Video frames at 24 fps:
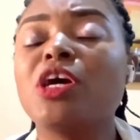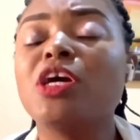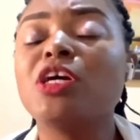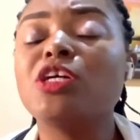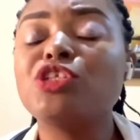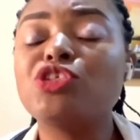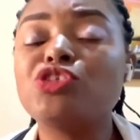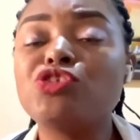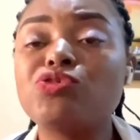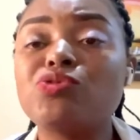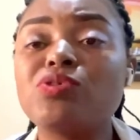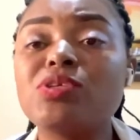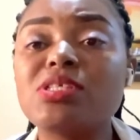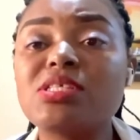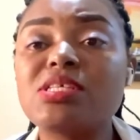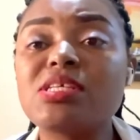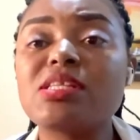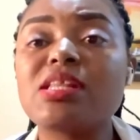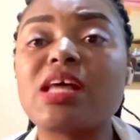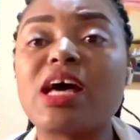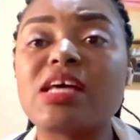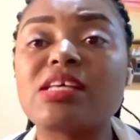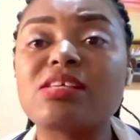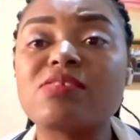treat it
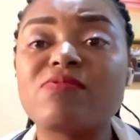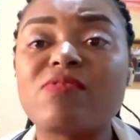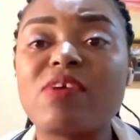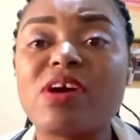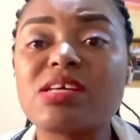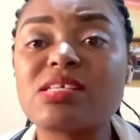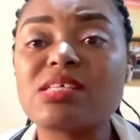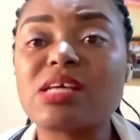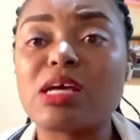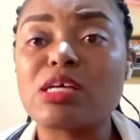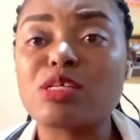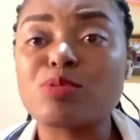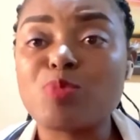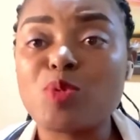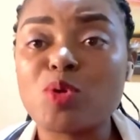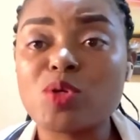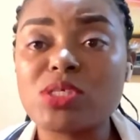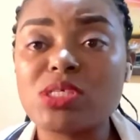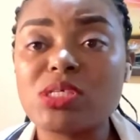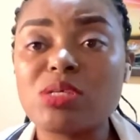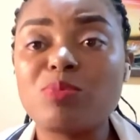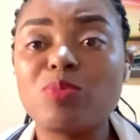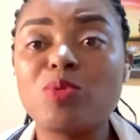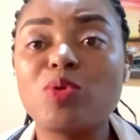as fast as
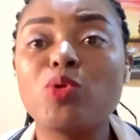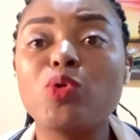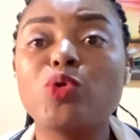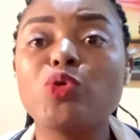possible.